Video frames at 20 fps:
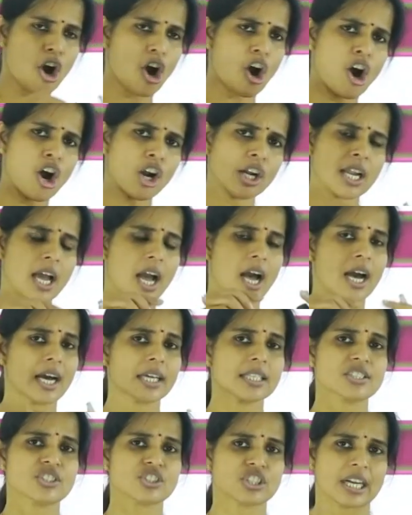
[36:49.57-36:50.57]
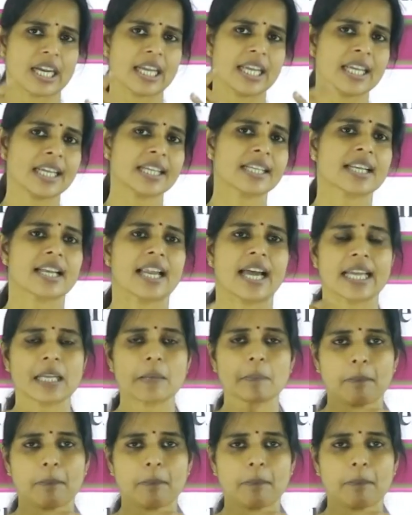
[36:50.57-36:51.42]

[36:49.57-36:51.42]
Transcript: All are straight line,